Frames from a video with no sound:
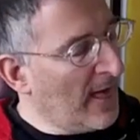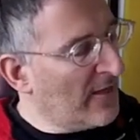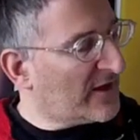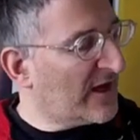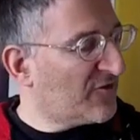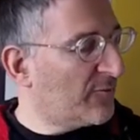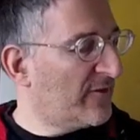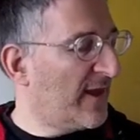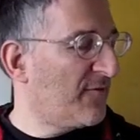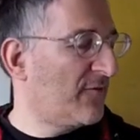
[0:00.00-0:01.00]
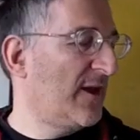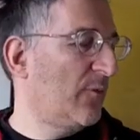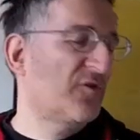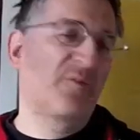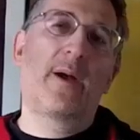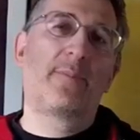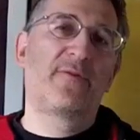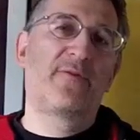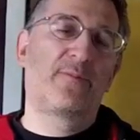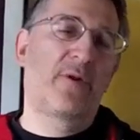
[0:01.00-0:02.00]
The kitchen never really was my
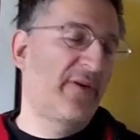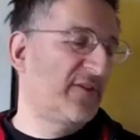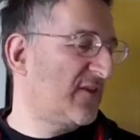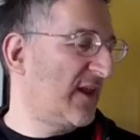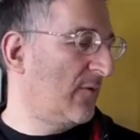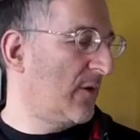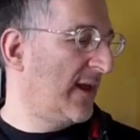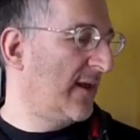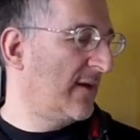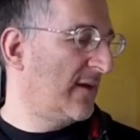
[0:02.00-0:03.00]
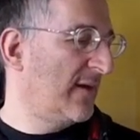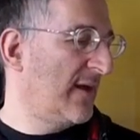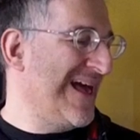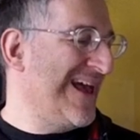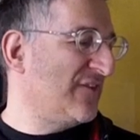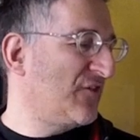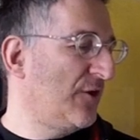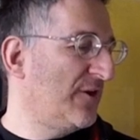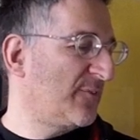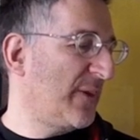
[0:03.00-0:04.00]
province anyway, its
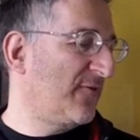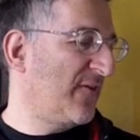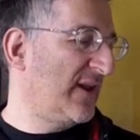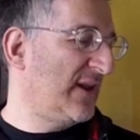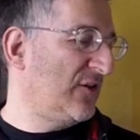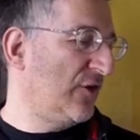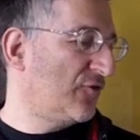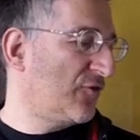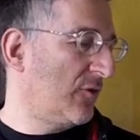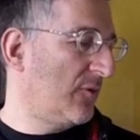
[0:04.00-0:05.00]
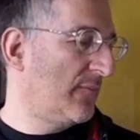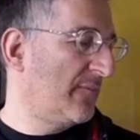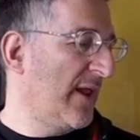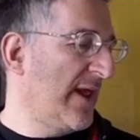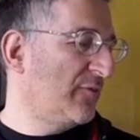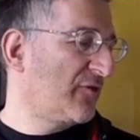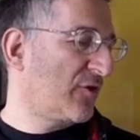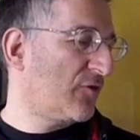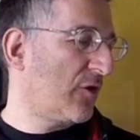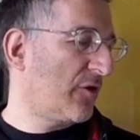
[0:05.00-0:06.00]
units being fairly neutral. It was the
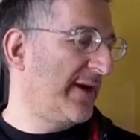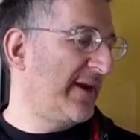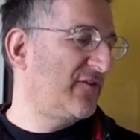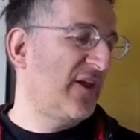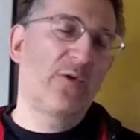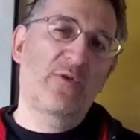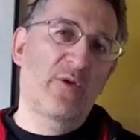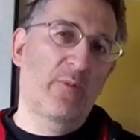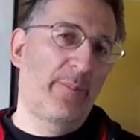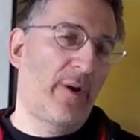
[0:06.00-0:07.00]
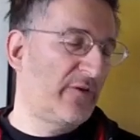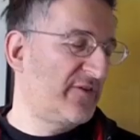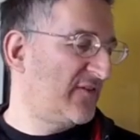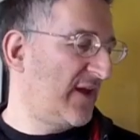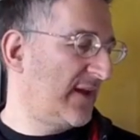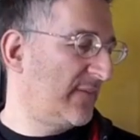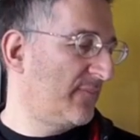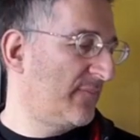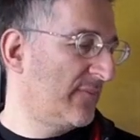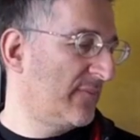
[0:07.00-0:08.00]
crockery and its ilk that were partisan.
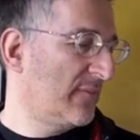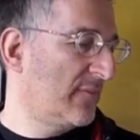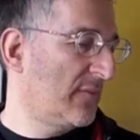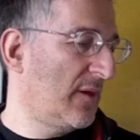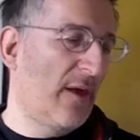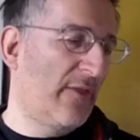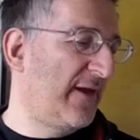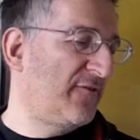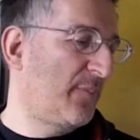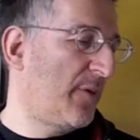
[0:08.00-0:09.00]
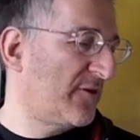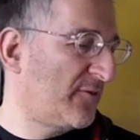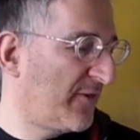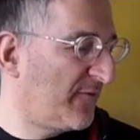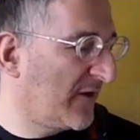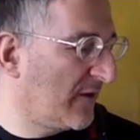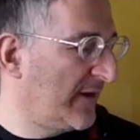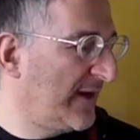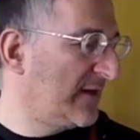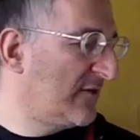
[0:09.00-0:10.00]
They've departed with the
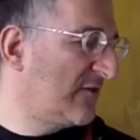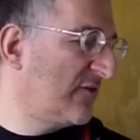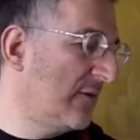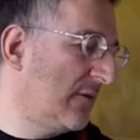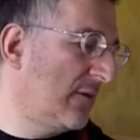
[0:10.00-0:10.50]
figurines.